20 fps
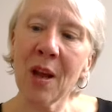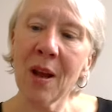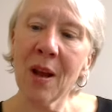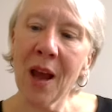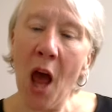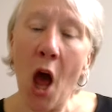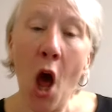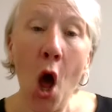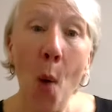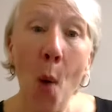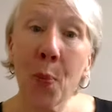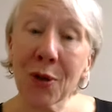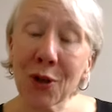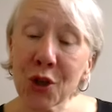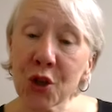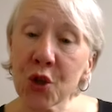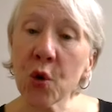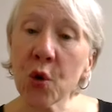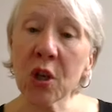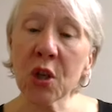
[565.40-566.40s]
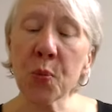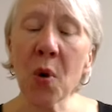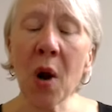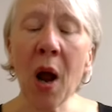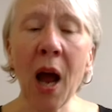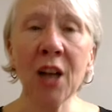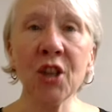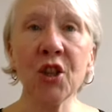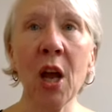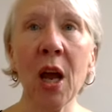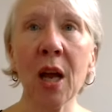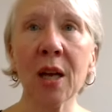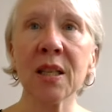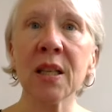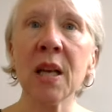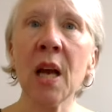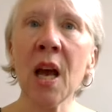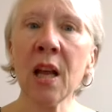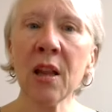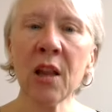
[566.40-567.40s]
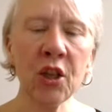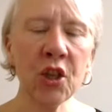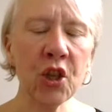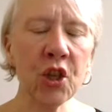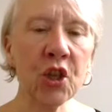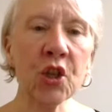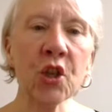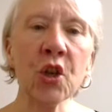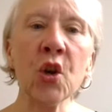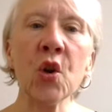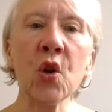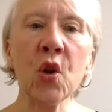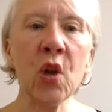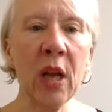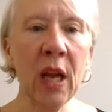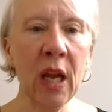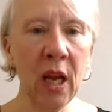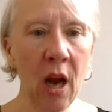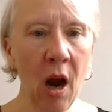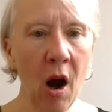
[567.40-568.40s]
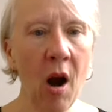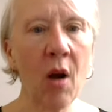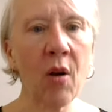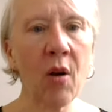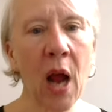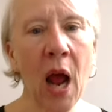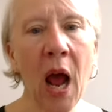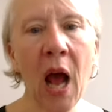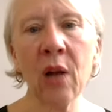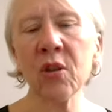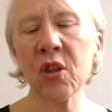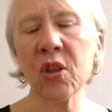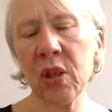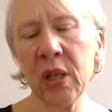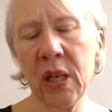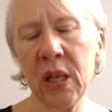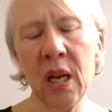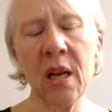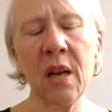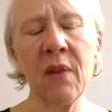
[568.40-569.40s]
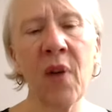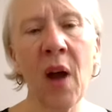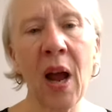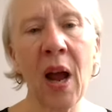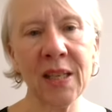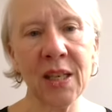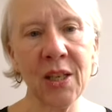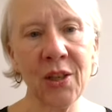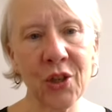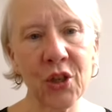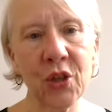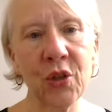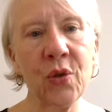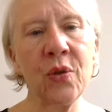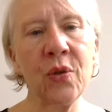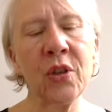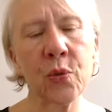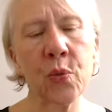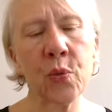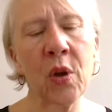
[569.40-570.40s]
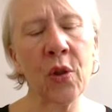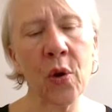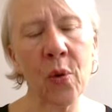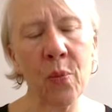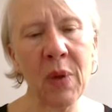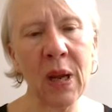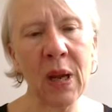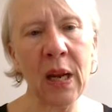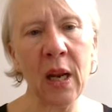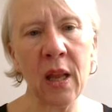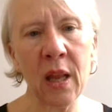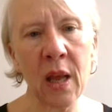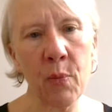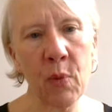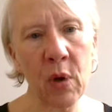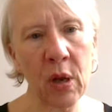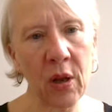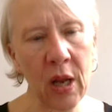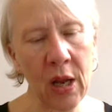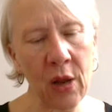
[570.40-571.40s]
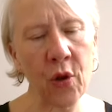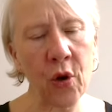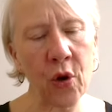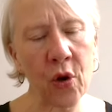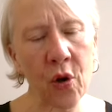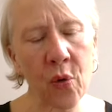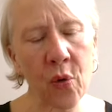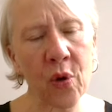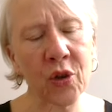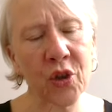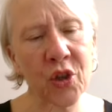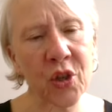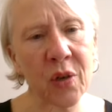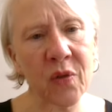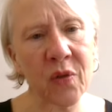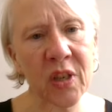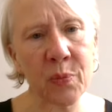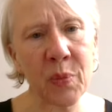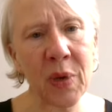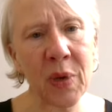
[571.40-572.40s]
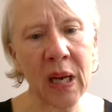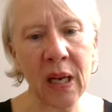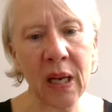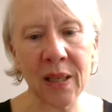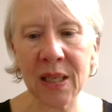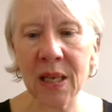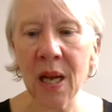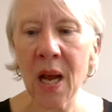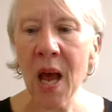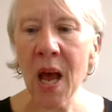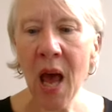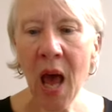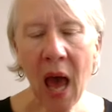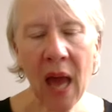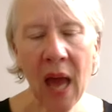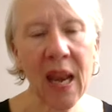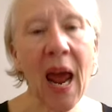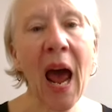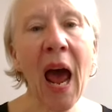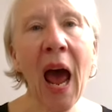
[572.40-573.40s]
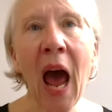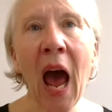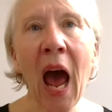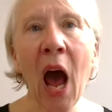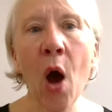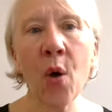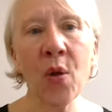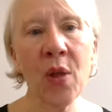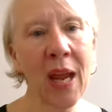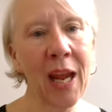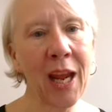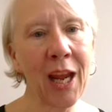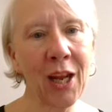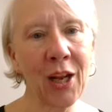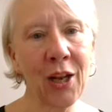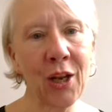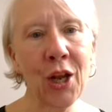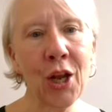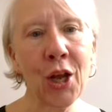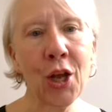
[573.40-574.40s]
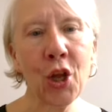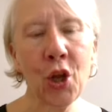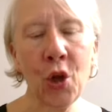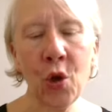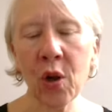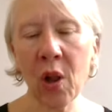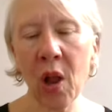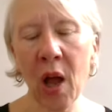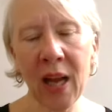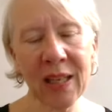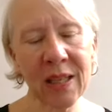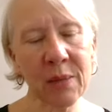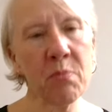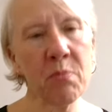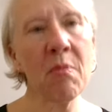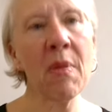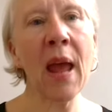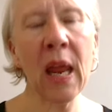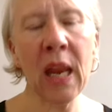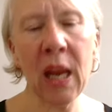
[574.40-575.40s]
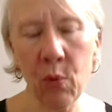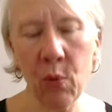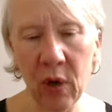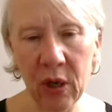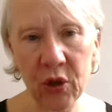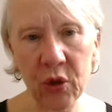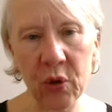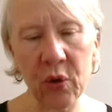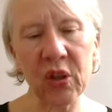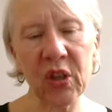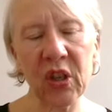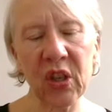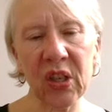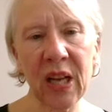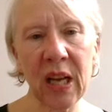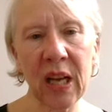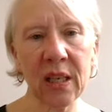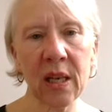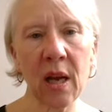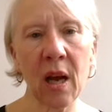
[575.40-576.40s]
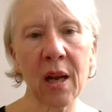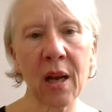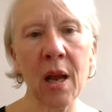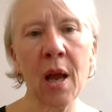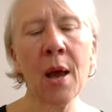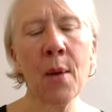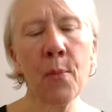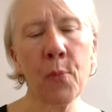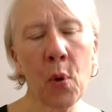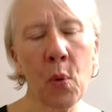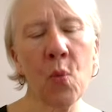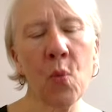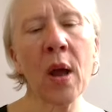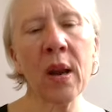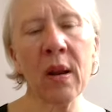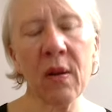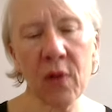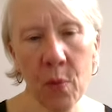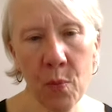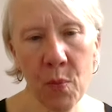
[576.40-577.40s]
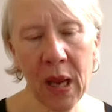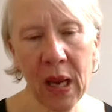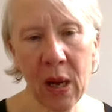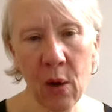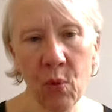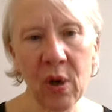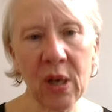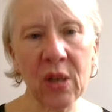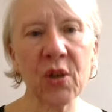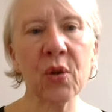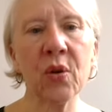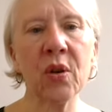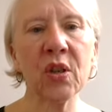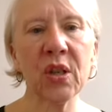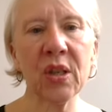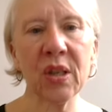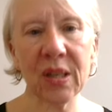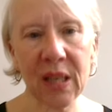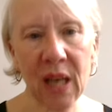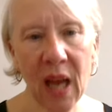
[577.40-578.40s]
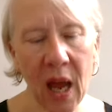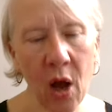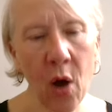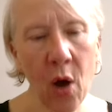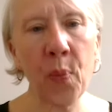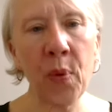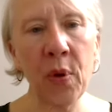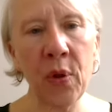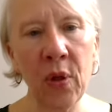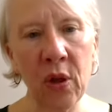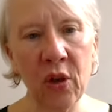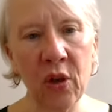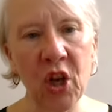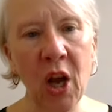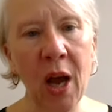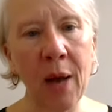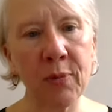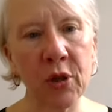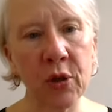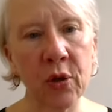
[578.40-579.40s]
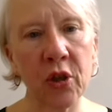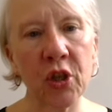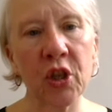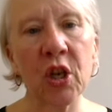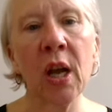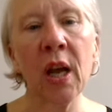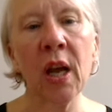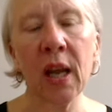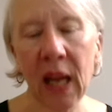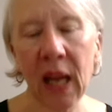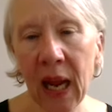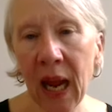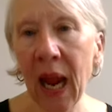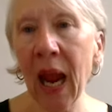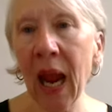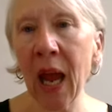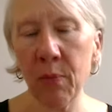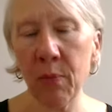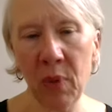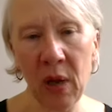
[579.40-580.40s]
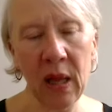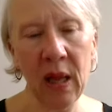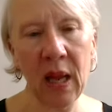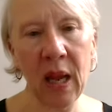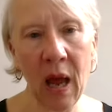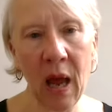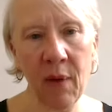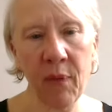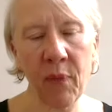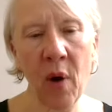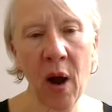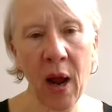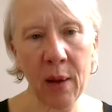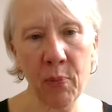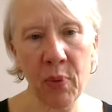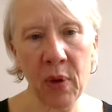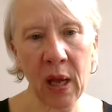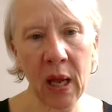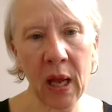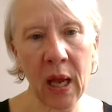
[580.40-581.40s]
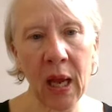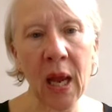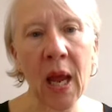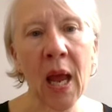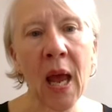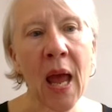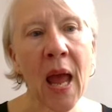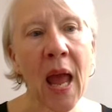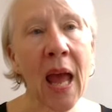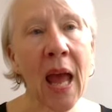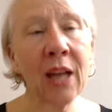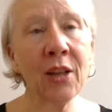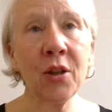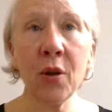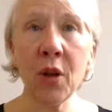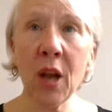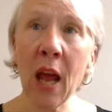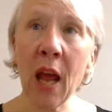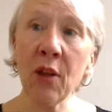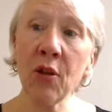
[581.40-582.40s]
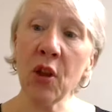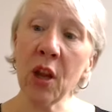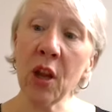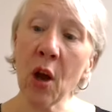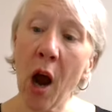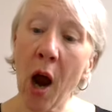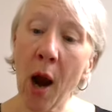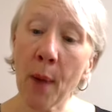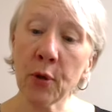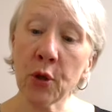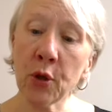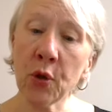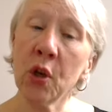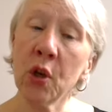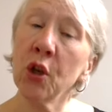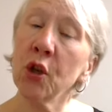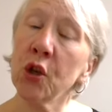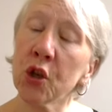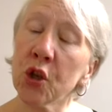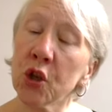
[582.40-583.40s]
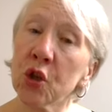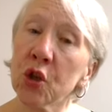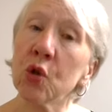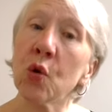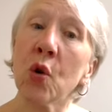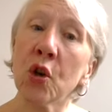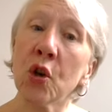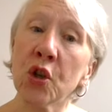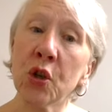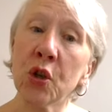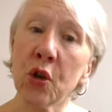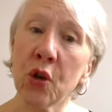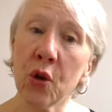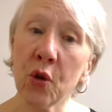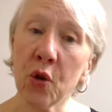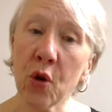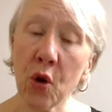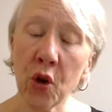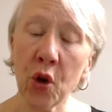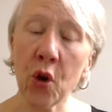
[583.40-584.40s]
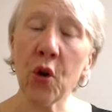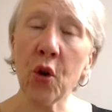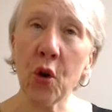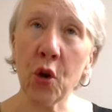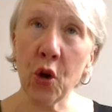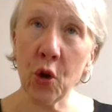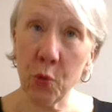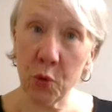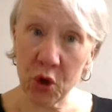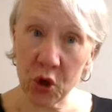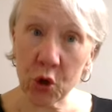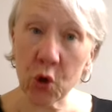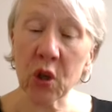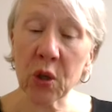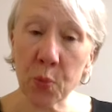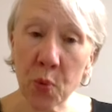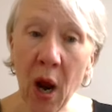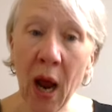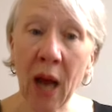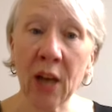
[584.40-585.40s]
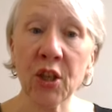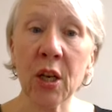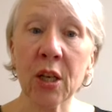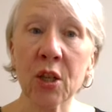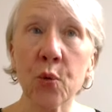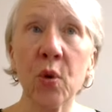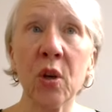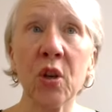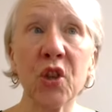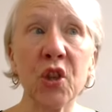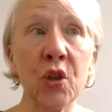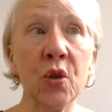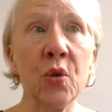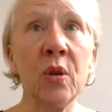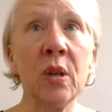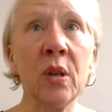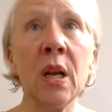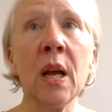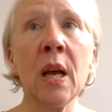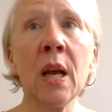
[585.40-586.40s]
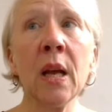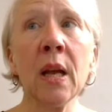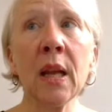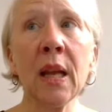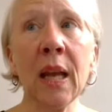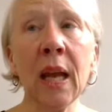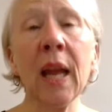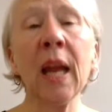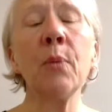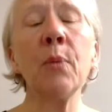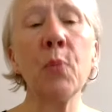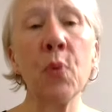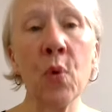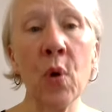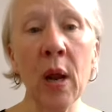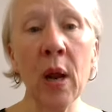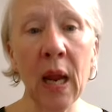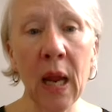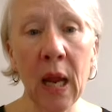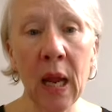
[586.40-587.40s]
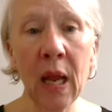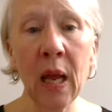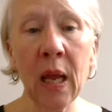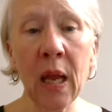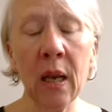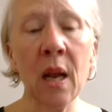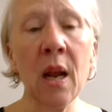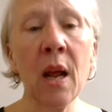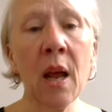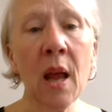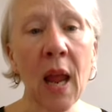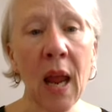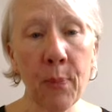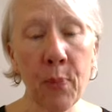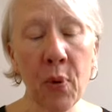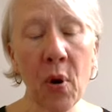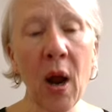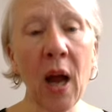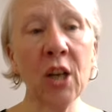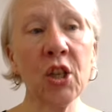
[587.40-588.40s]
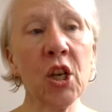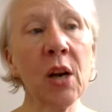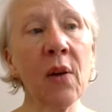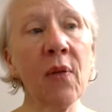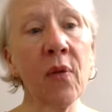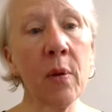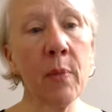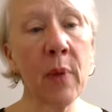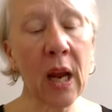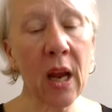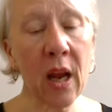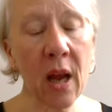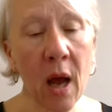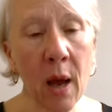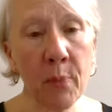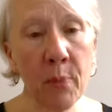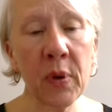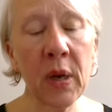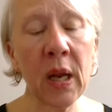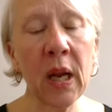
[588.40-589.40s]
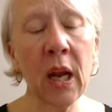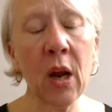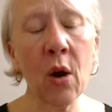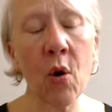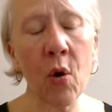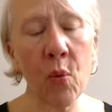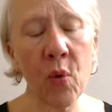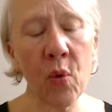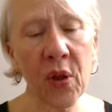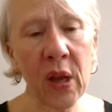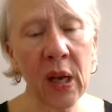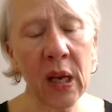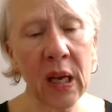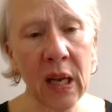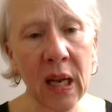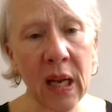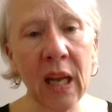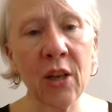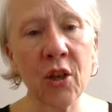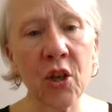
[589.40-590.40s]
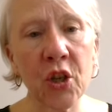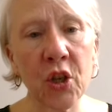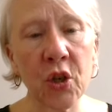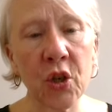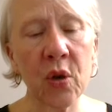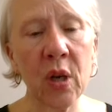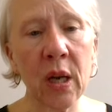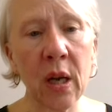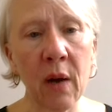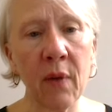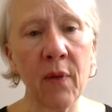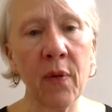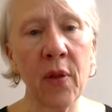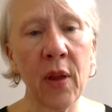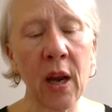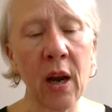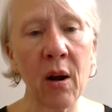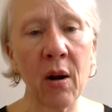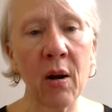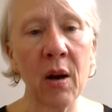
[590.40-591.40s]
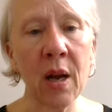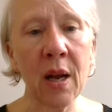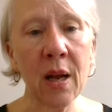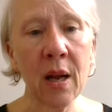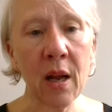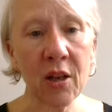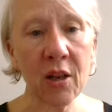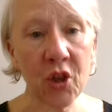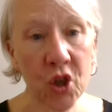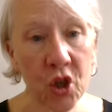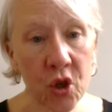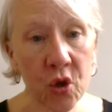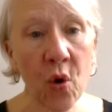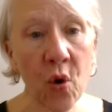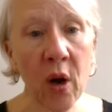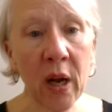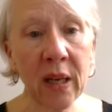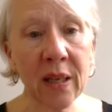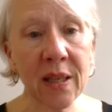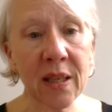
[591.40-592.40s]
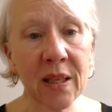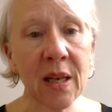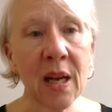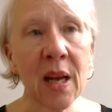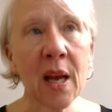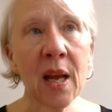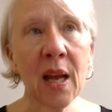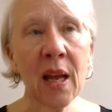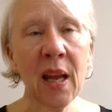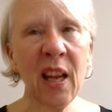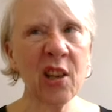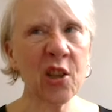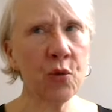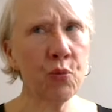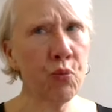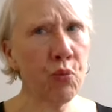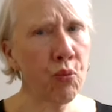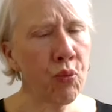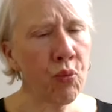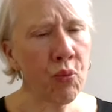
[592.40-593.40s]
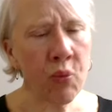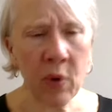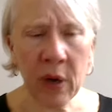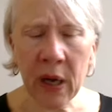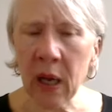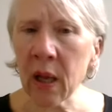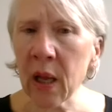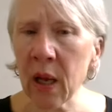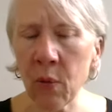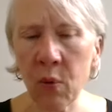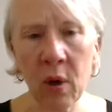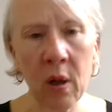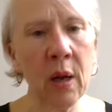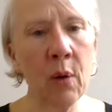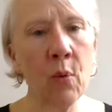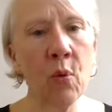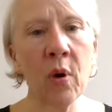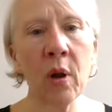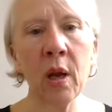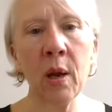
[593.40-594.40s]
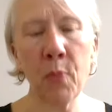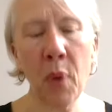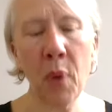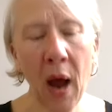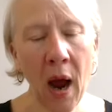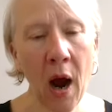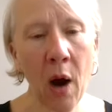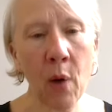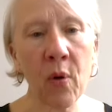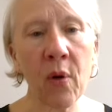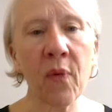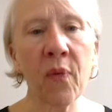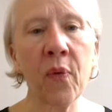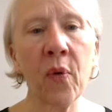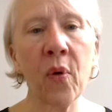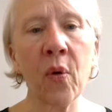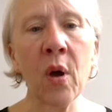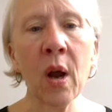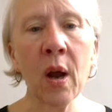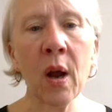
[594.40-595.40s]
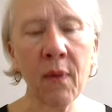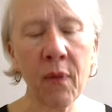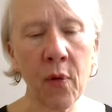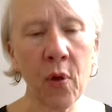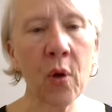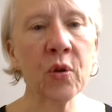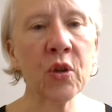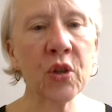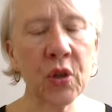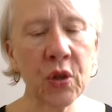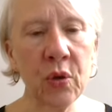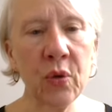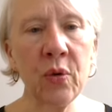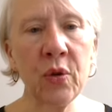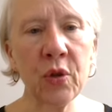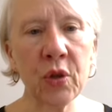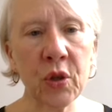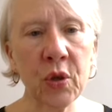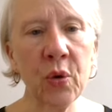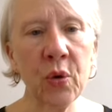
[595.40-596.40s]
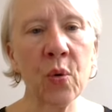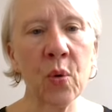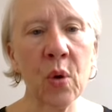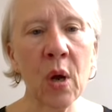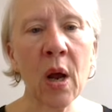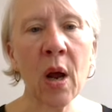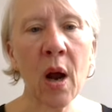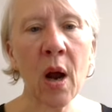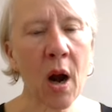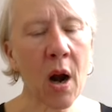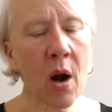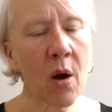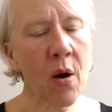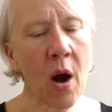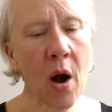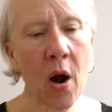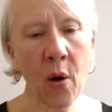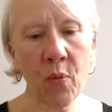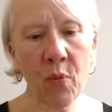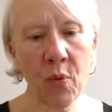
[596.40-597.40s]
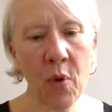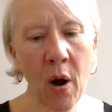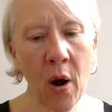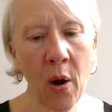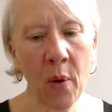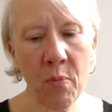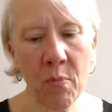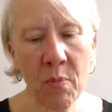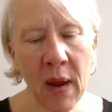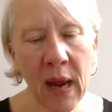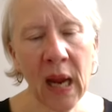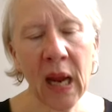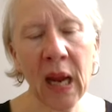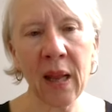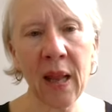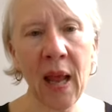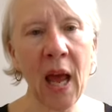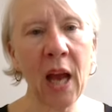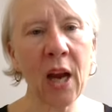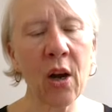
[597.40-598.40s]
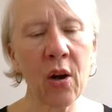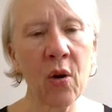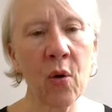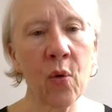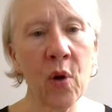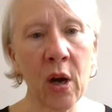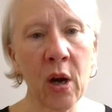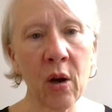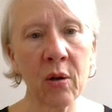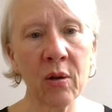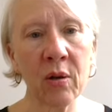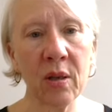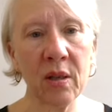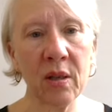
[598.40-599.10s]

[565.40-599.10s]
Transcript: help us source projects, that certainly are counseling and advising students when they're meeting them in their career service meetings on how they can utilize many resources at Tuck, but one of the many resources to help in the job search can be the FYP. And the opportunity to source projects where a student can bring in a project from a company or within an industry of their choice is really, really, really powerful for those students who are making that career